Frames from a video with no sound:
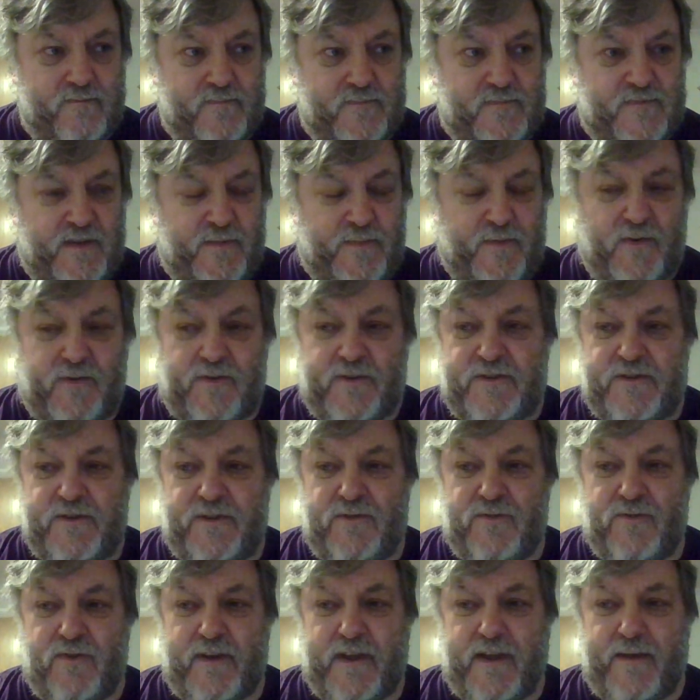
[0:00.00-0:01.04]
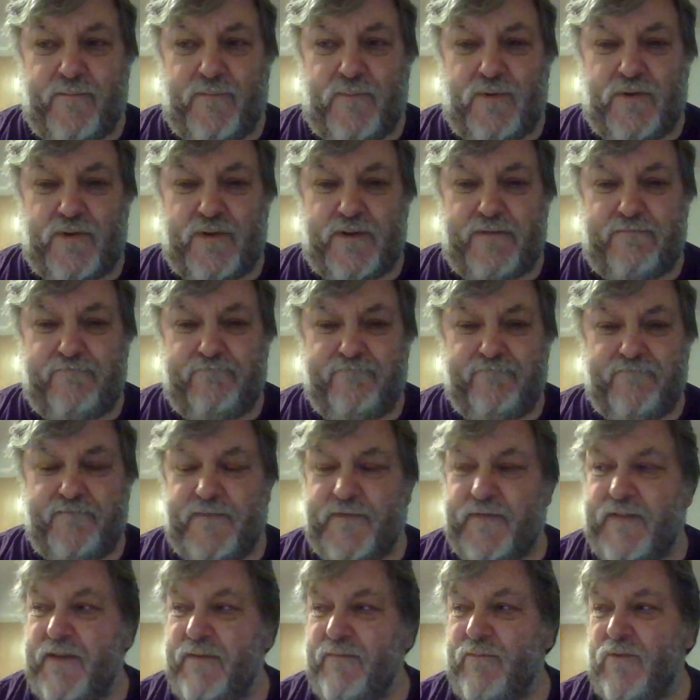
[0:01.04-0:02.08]
to be honest, you don't get much
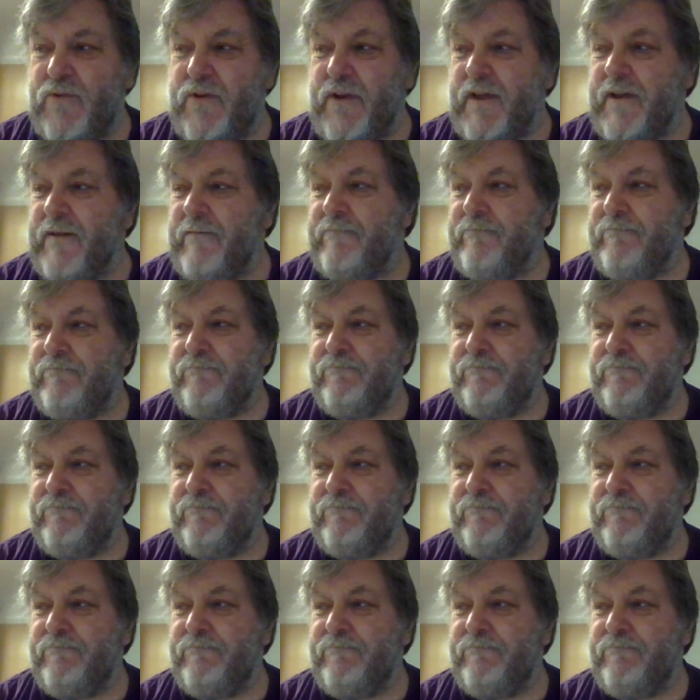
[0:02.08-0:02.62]
for your money